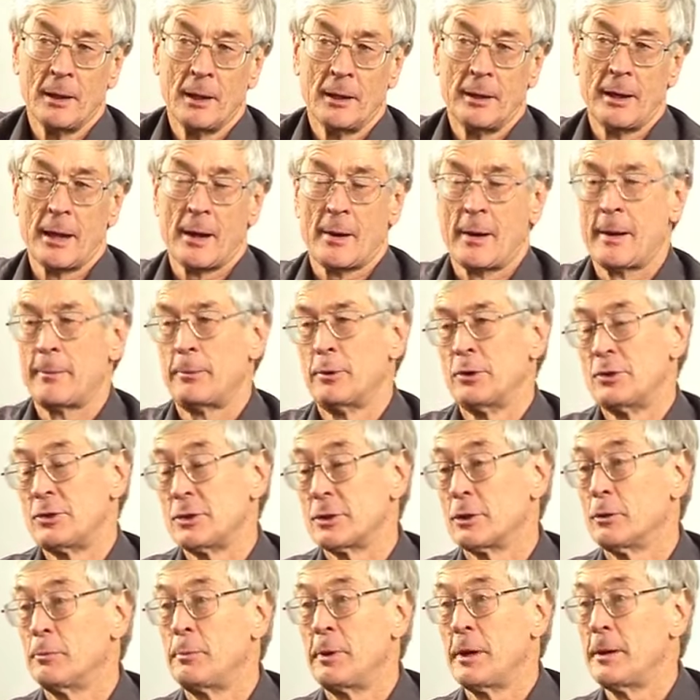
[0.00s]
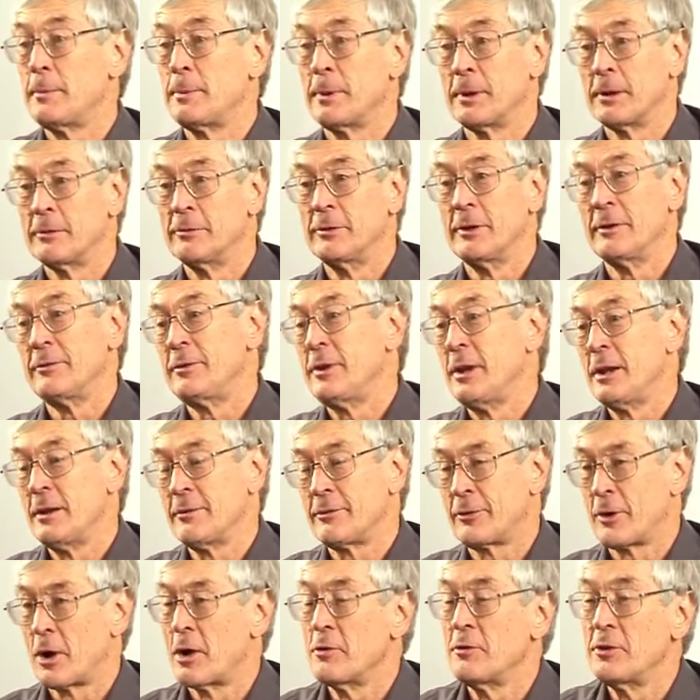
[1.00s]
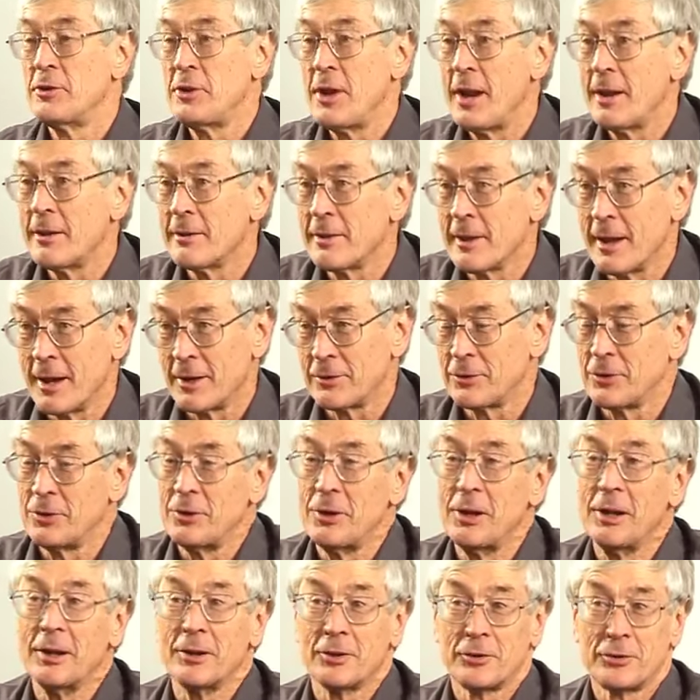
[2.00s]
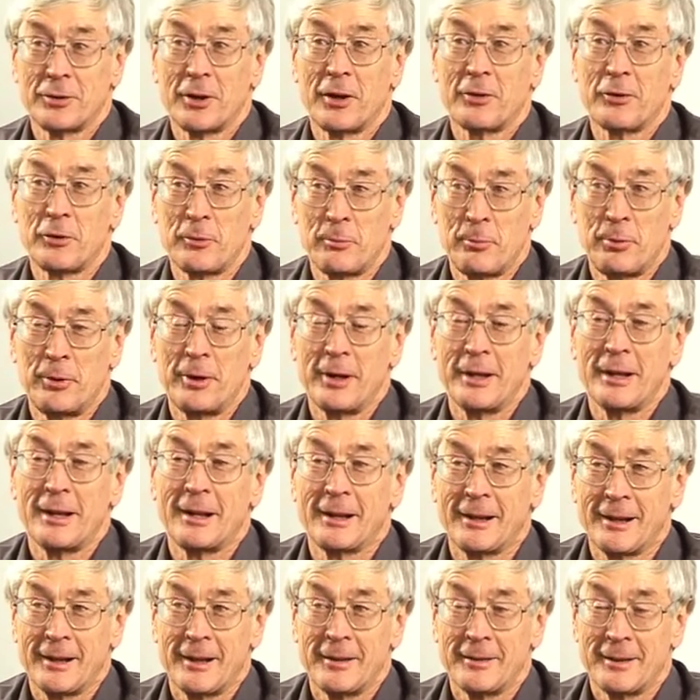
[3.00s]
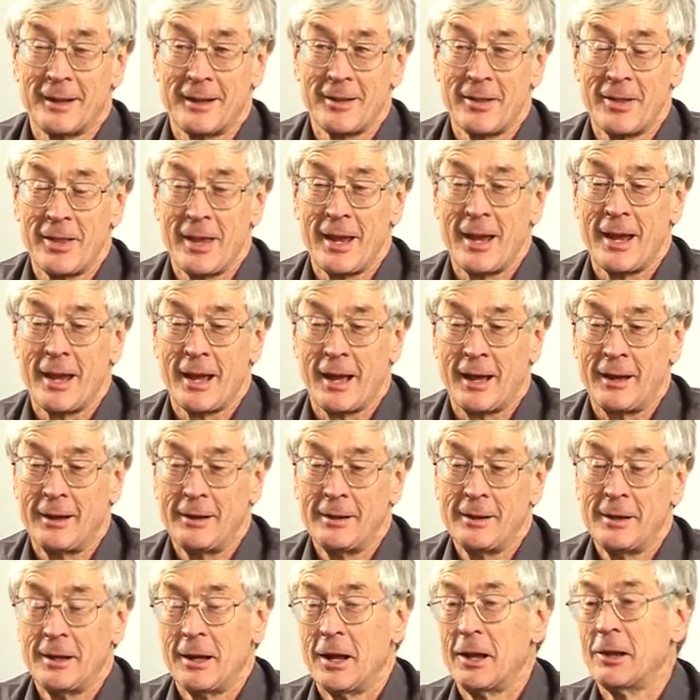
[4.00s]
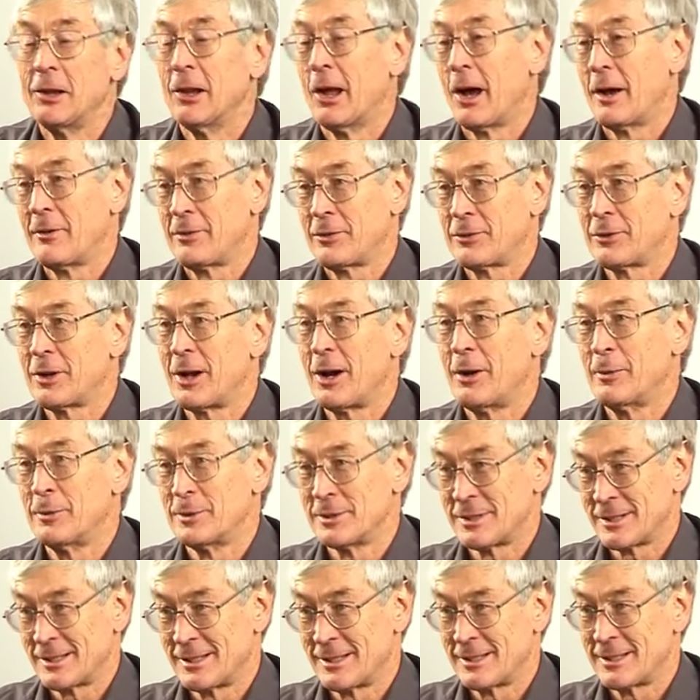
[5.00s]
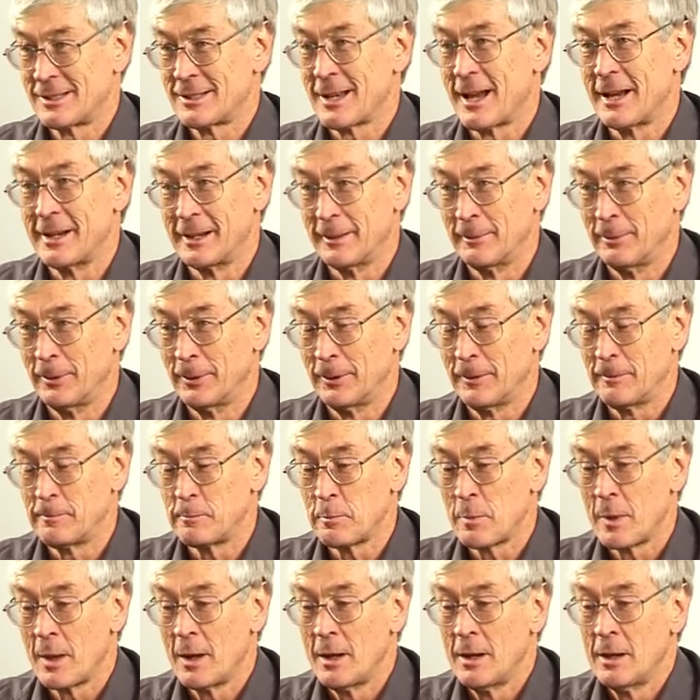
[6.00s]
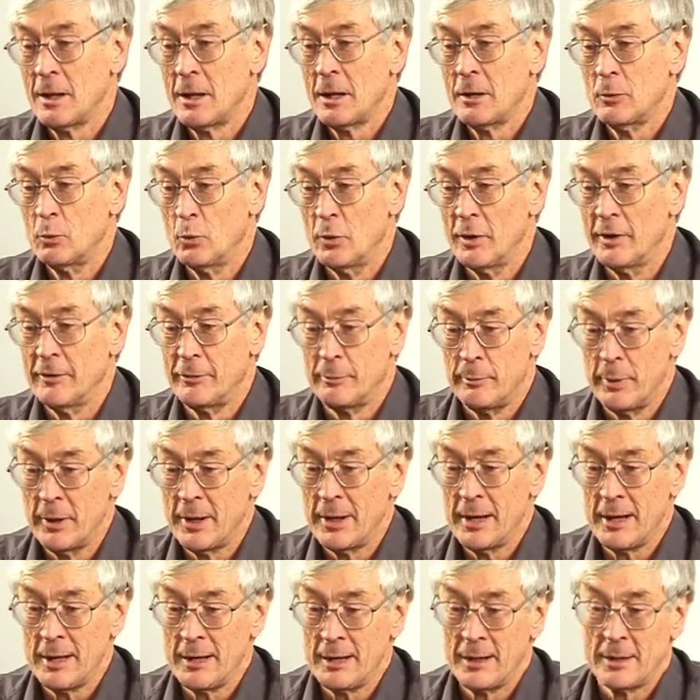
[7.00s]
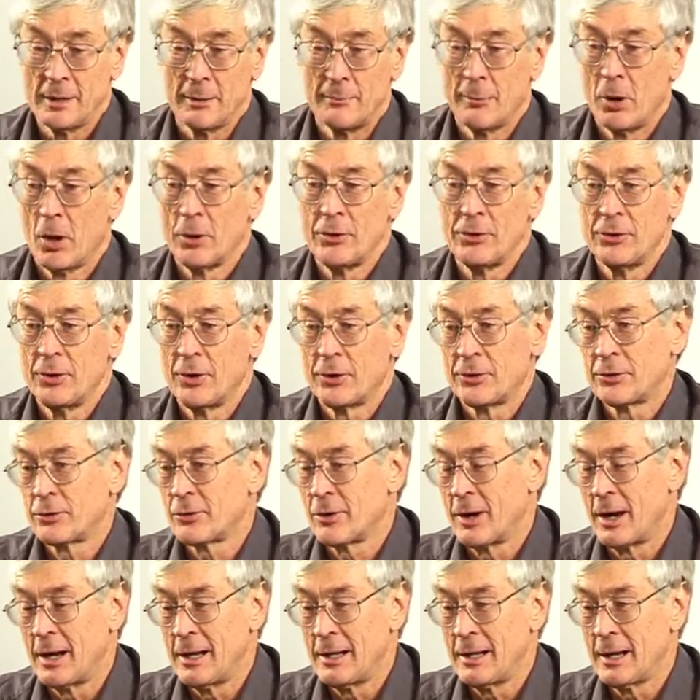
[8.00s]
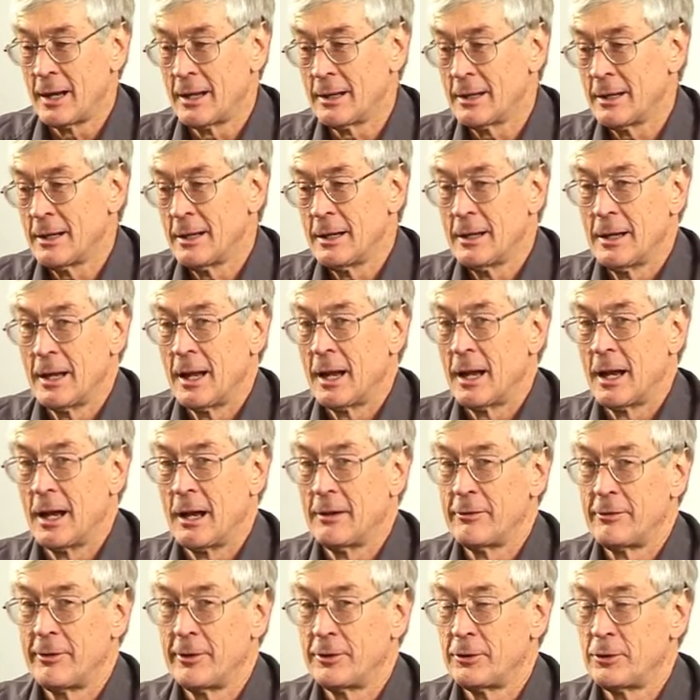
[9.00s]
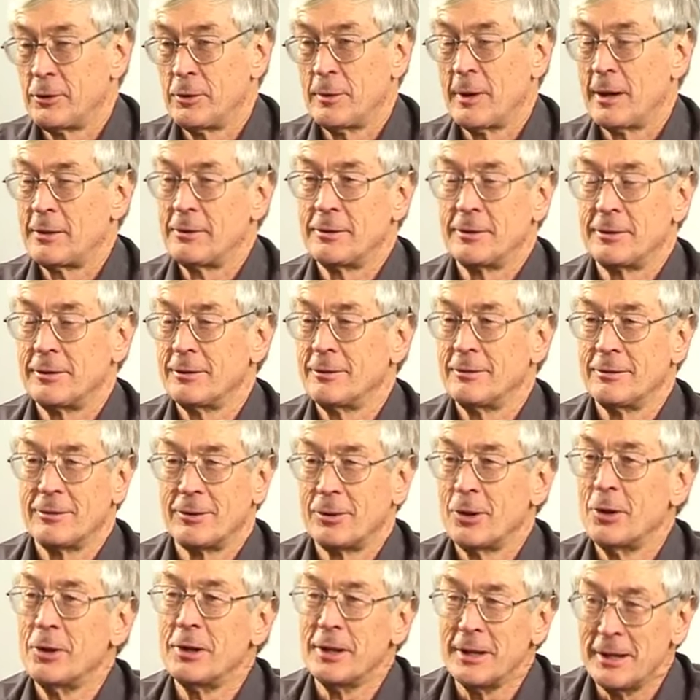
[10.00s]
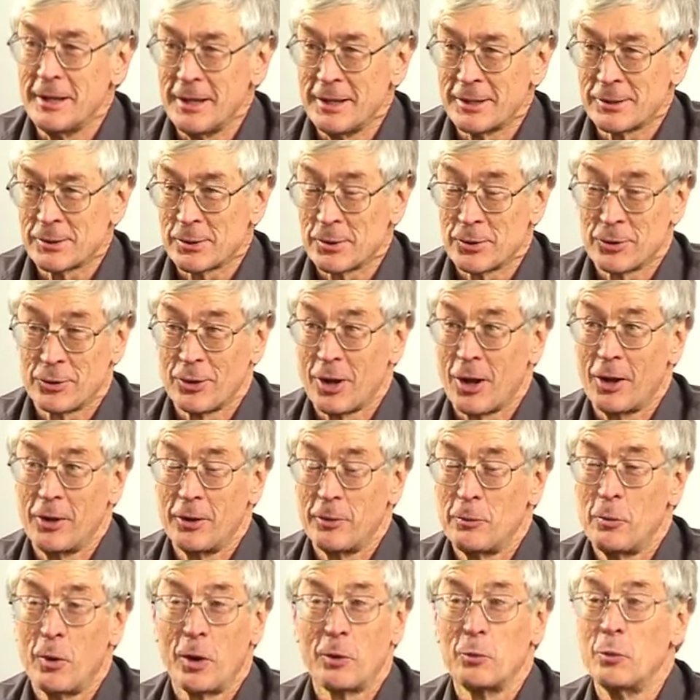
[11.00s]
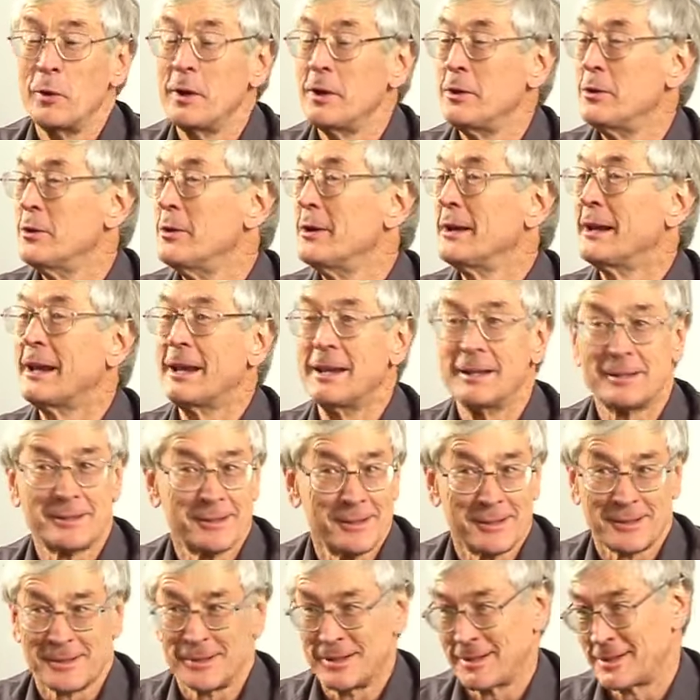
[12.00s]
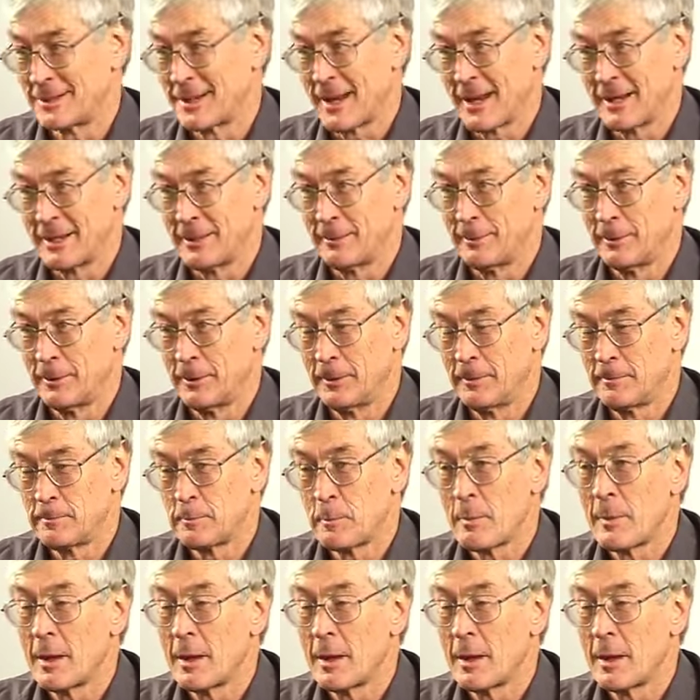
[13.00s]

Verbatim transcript: Now, Aboriginal people have lived here for over 10,000 years, so it's pretty clear that their lifestyle was sustainable. We've been in the modern Australia uh, for 230 years or so. What we're doing isn't sustainable.